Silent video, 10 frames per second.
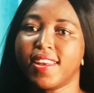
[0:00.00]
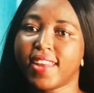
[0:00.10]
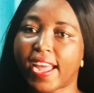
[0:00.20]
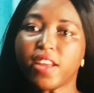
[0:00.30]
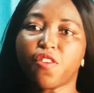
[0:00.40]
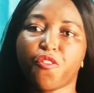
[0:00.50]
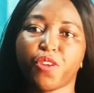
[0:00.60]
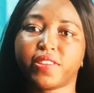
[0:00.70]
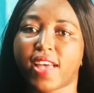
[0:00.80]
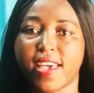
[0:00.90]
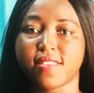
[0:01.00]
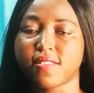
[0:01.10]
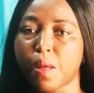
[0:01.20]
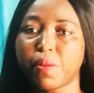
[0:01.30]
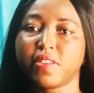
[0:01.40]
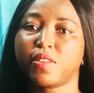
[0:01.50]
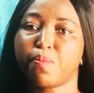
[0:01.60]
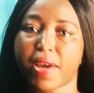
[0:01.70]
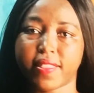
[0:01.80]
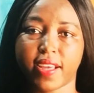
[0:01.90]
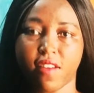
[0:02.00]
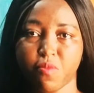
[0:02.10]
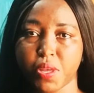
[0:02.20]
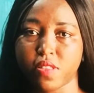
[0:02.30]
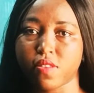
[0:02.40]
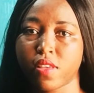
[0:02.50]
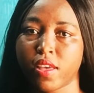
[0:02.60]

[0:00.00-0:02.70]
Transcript: nine of which are established by the government.